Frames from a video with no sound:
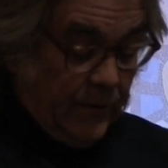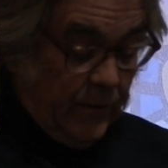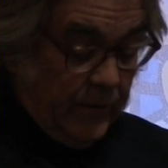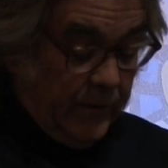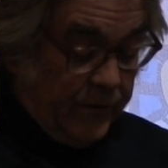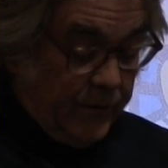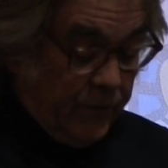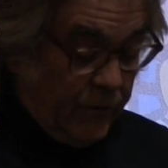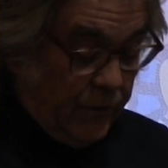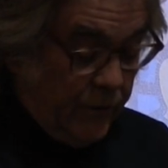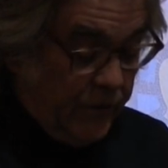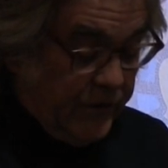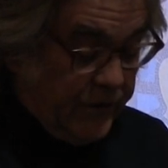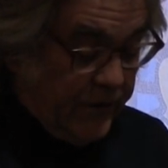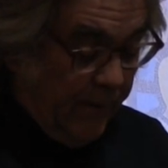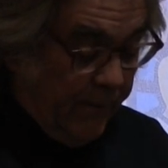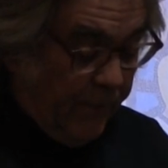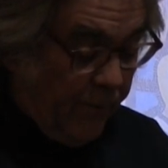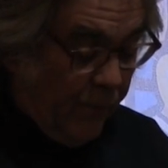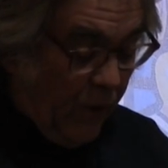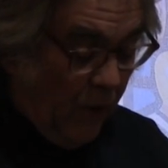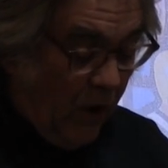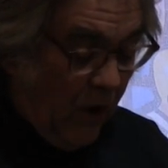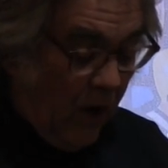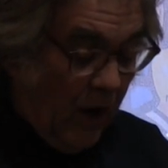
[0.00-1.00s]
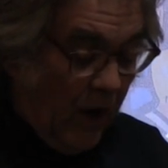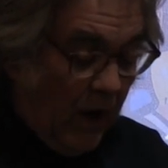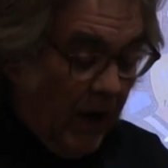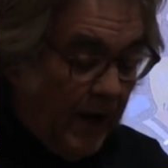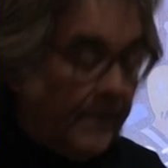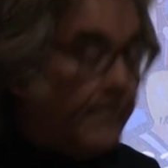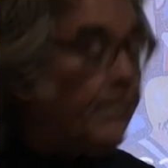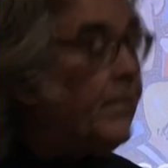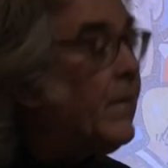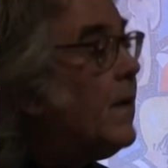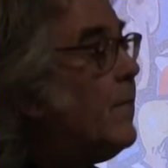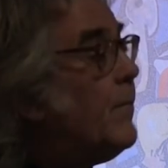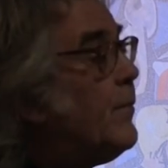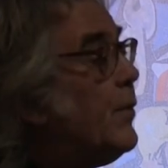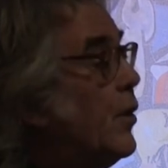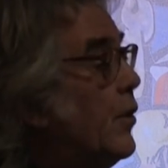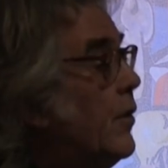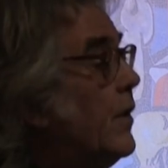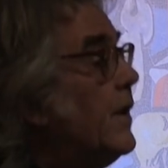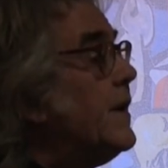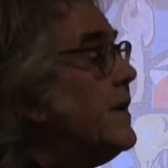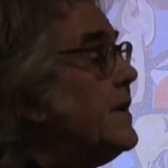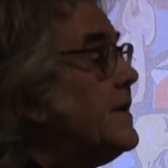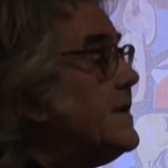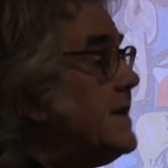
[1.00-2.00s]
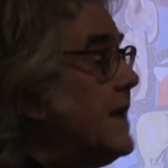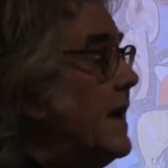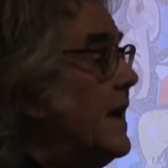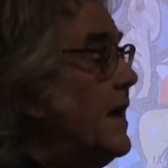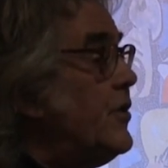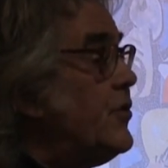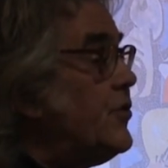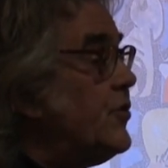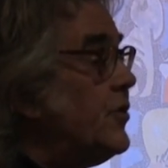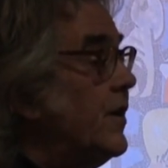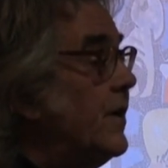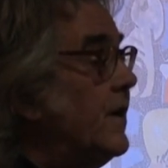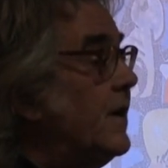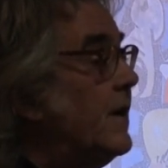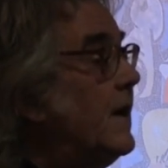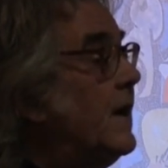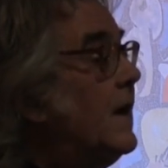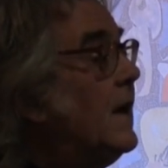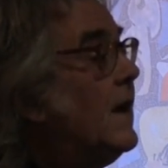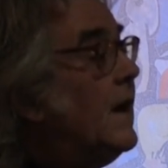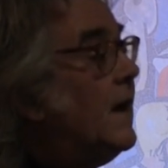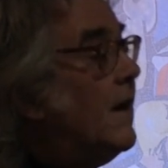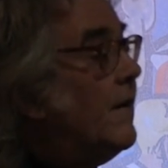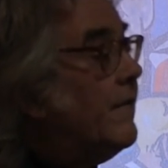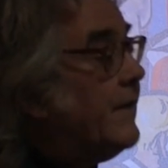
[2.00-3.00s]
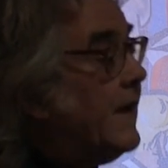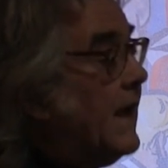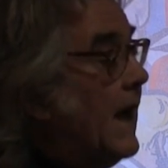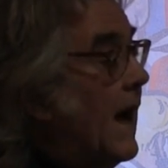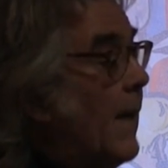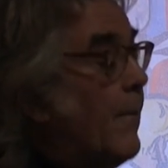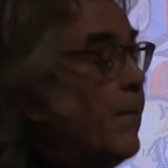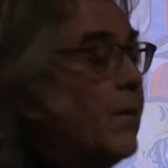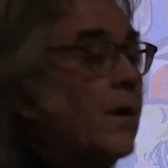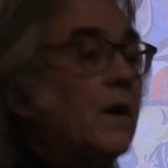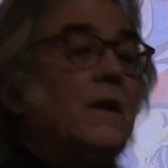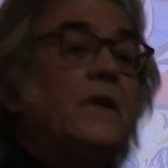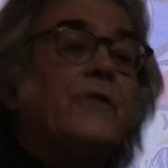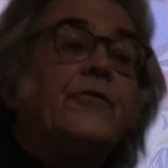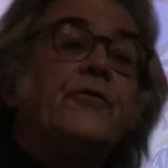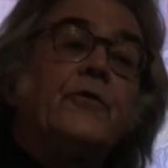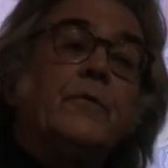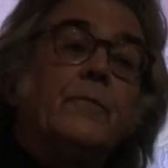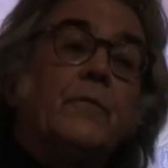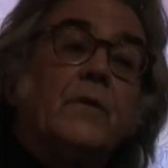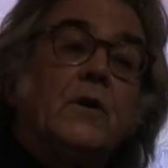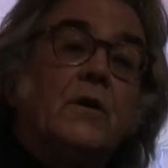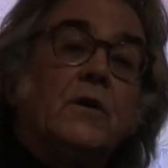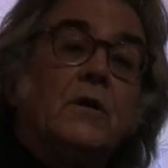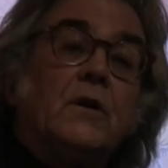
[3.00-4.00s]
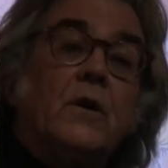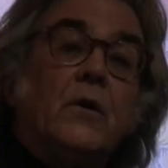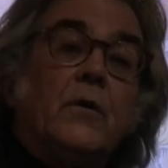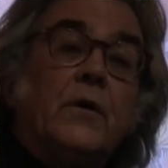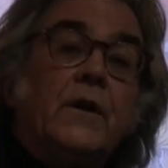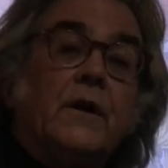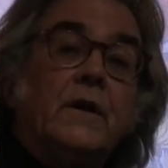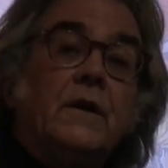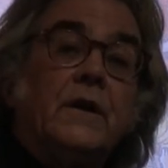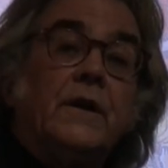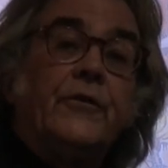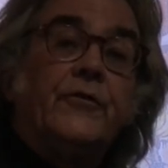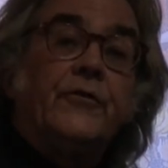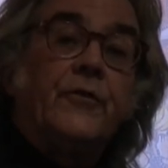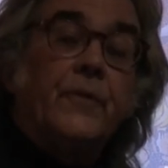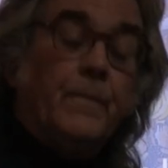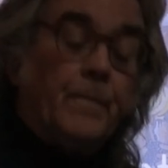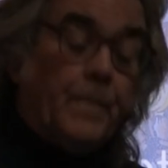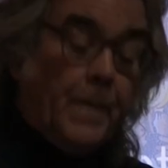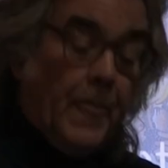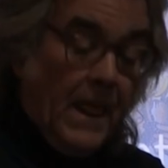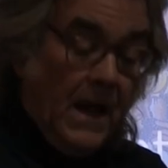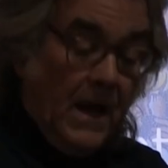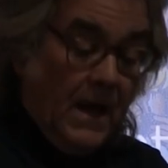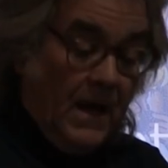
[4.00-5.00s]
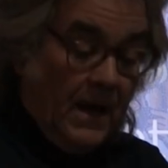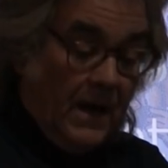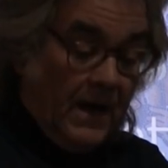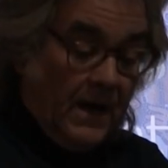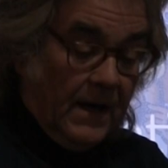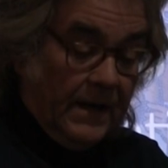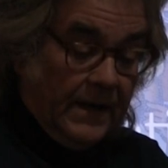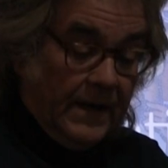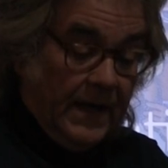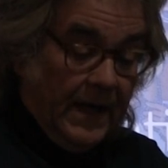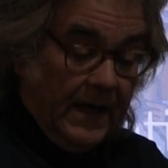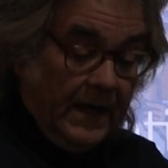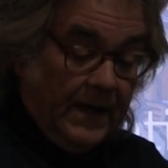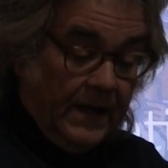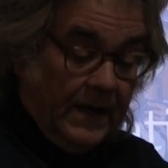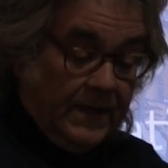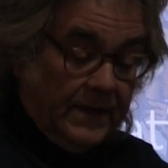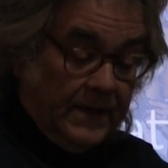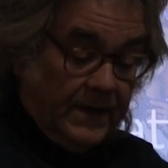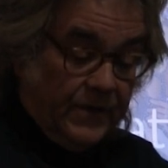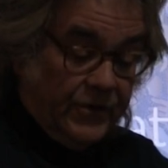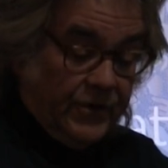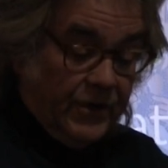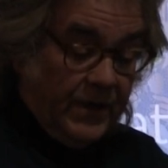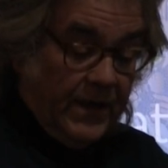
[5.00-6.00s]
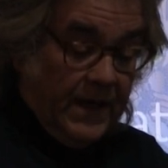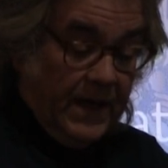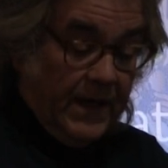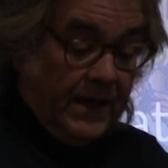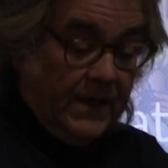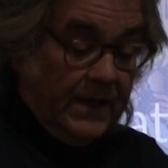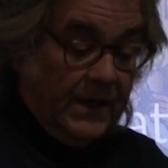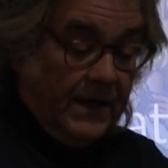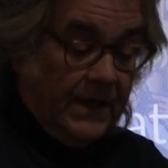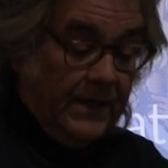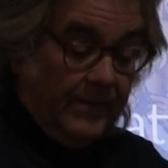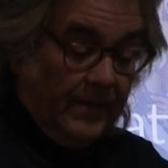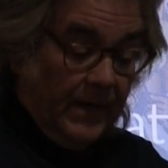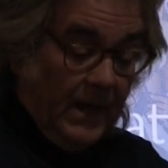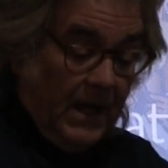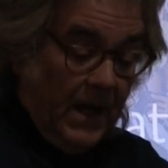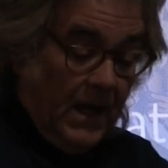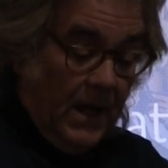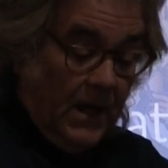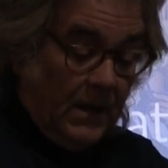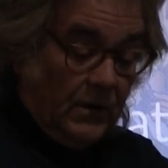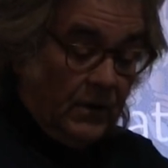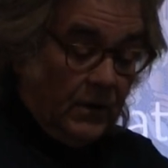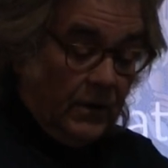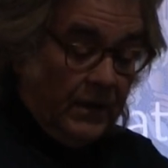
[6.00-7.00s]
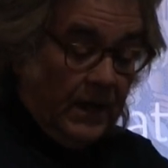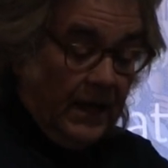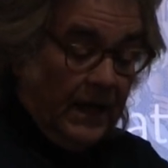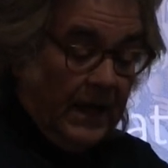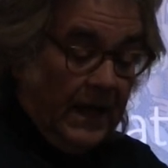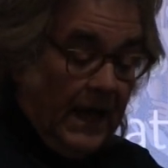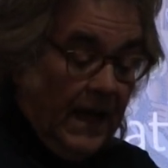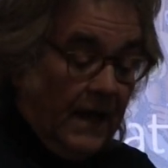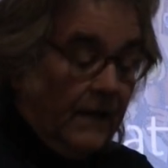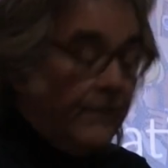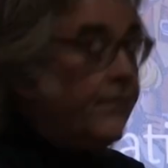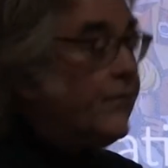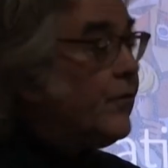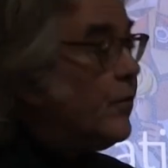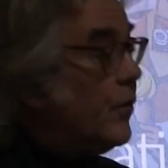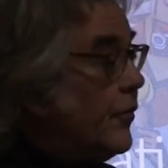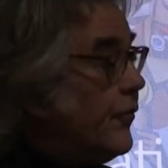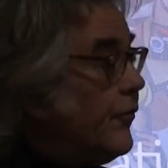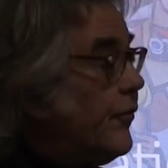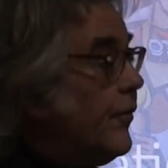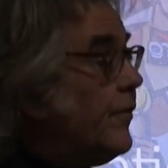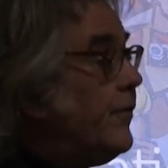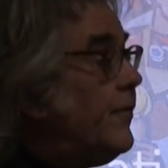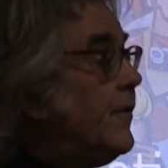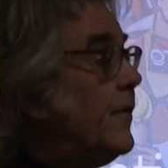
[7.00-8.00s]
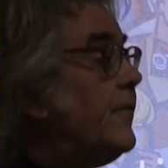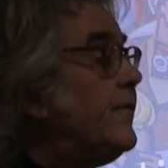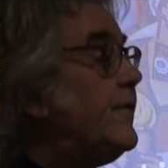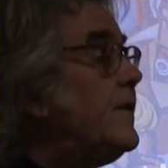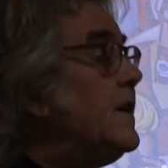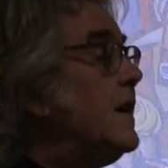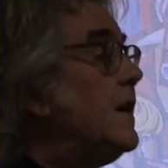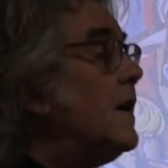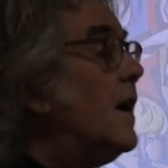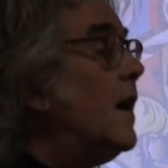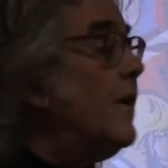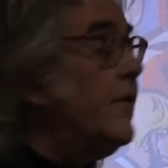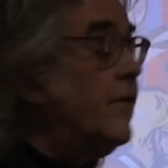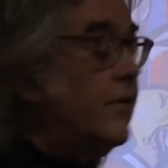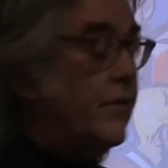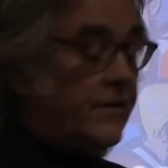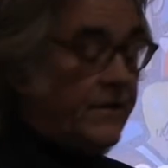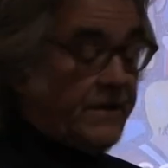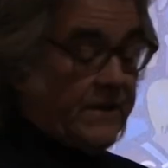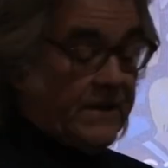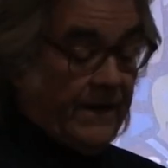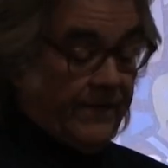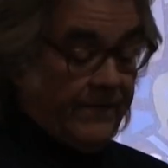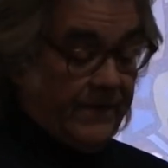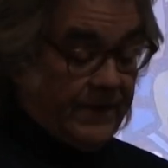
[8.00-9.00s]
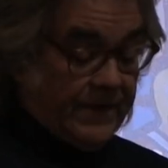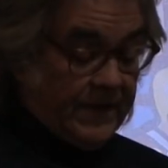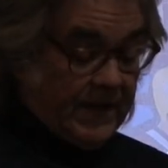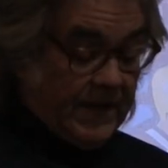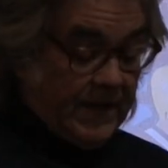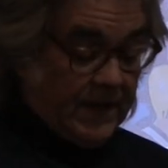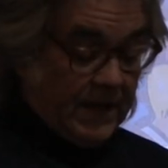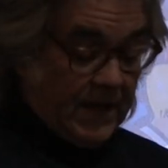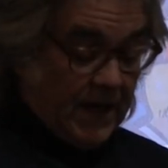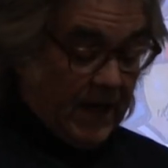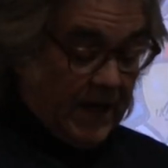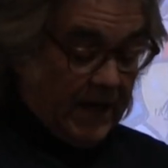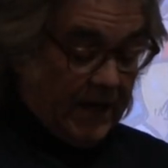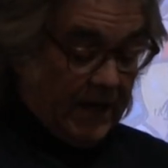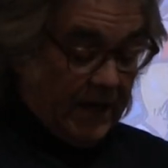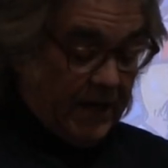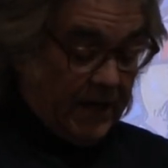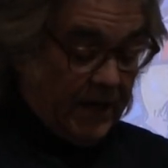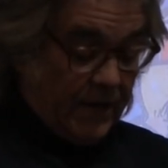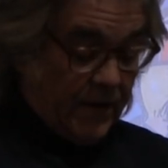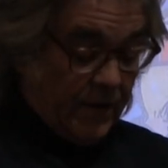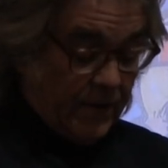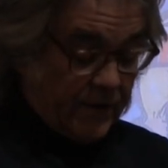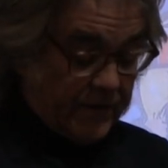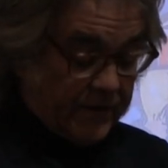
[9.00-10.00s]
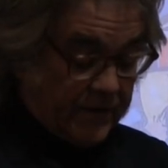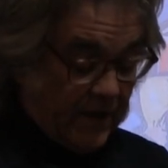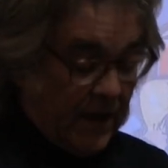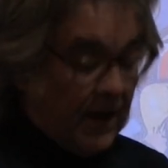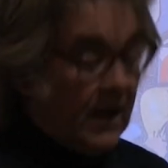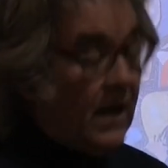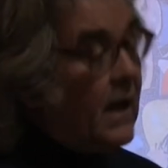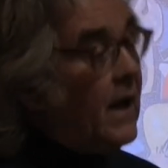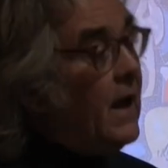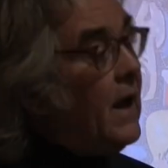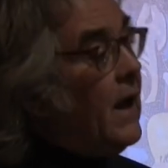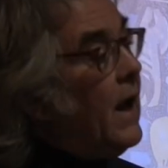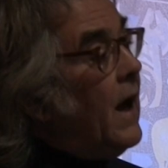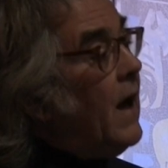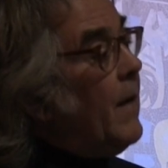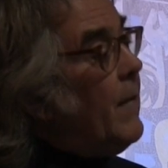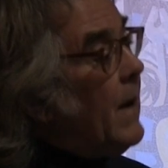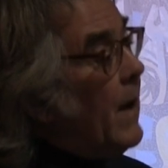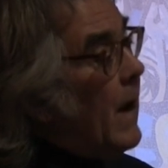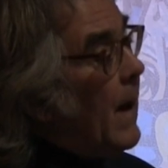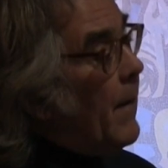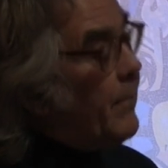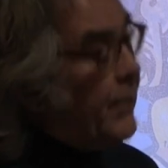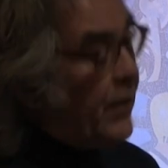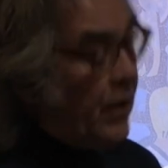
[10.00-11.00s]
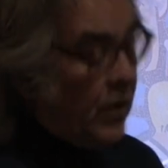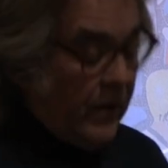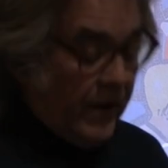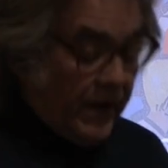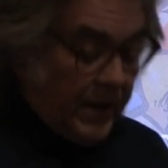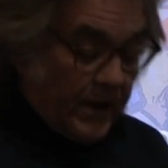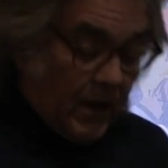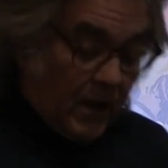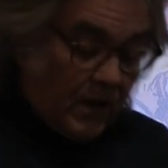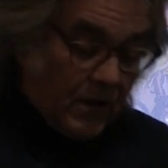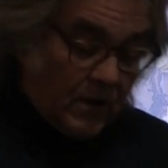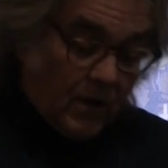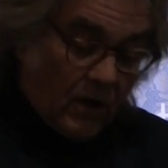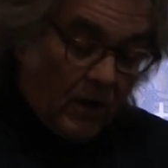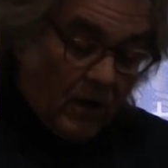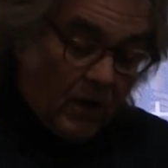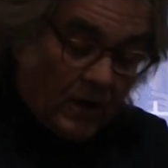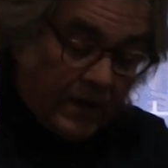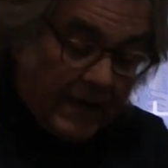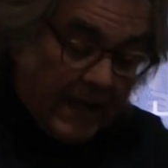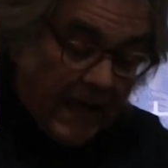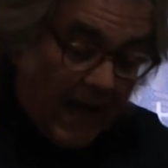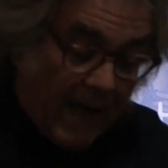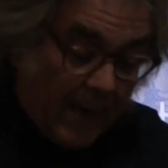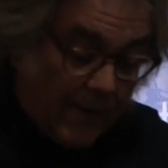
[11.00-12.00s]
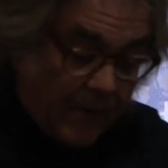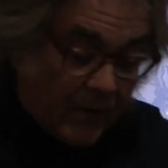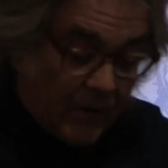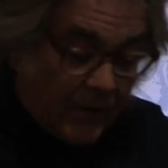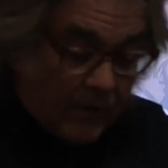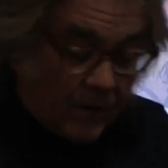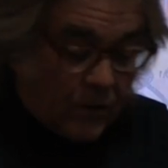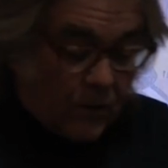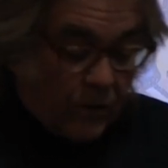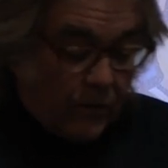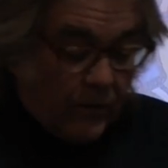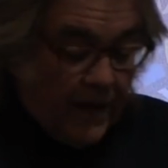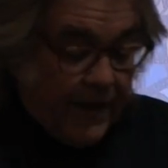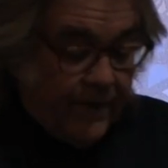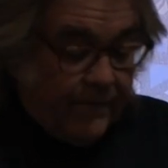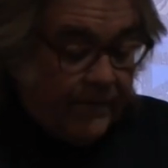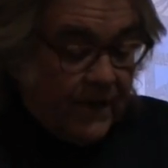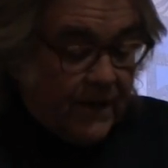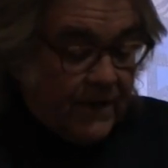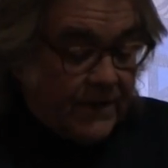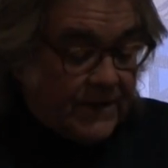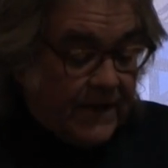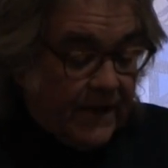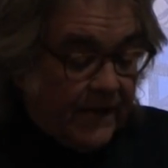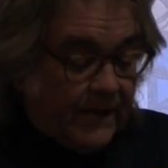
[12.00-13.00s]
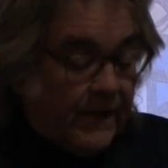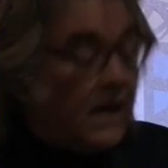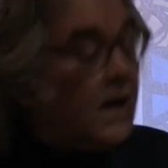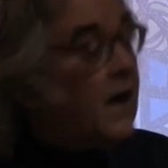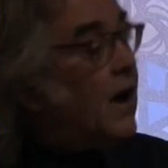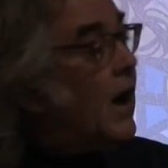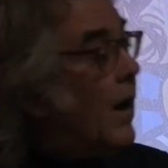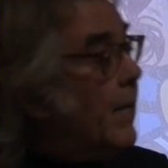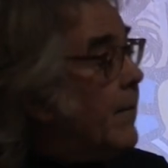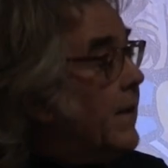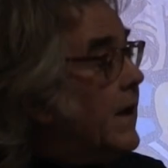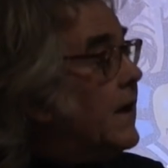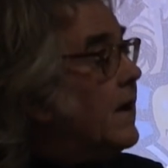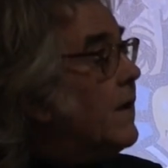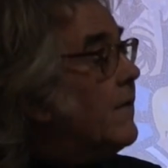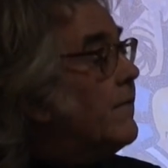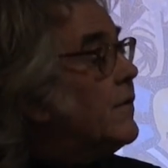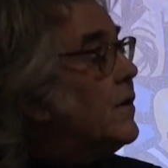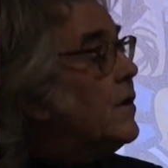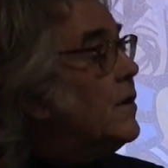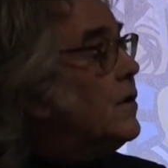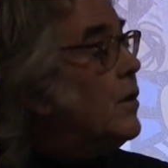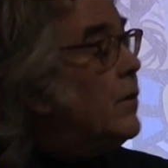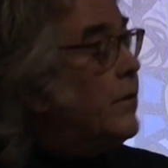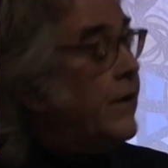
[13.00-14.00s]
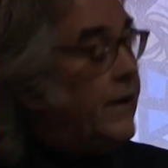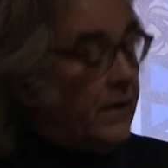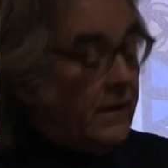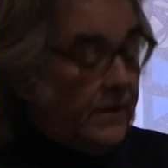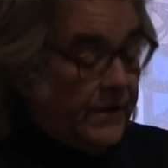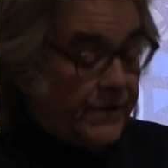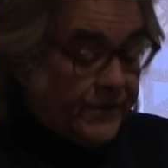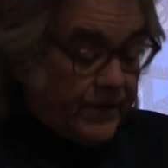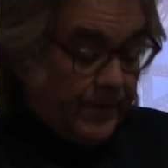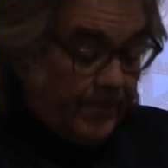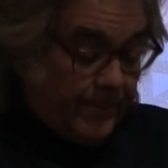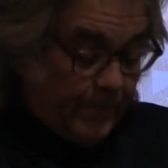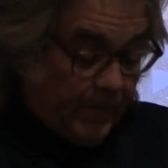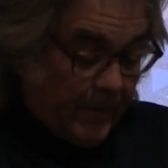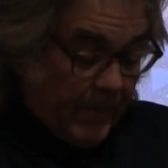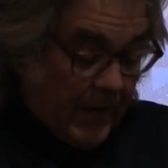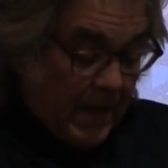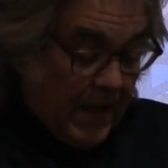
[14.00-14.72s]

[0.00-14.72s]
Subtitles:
to introduce a broad periodization of capitalism, colonialism, and indigeneity. Looking at first the 1500 to 1790 years, a period I'll call Capital Cravings and the Coming of Colonialism,